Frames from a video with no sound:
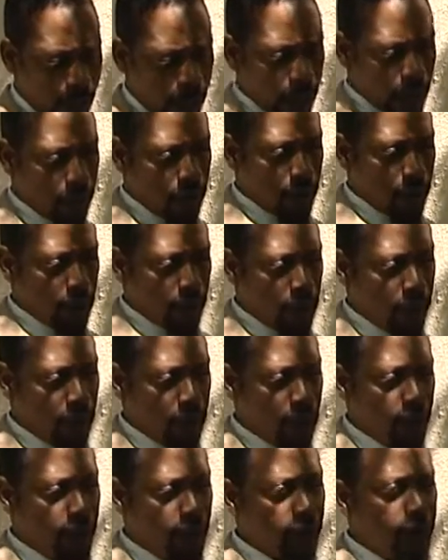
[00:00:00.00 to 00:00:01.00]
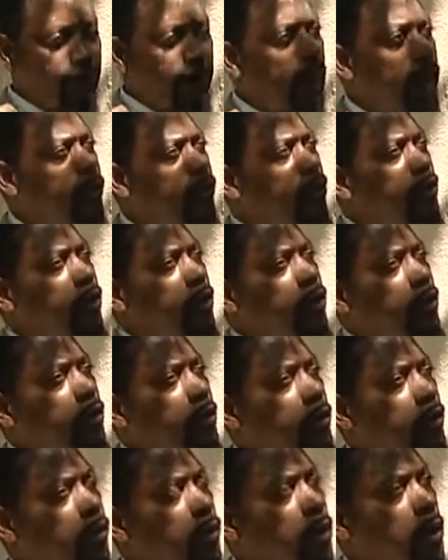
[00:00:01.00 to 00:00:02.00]
Him and his father took a
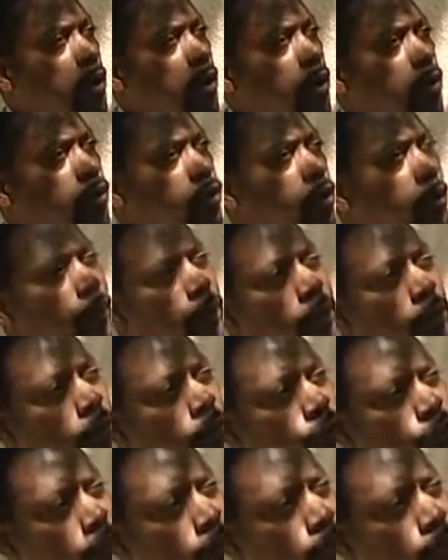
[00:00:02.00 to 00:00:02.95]
European ship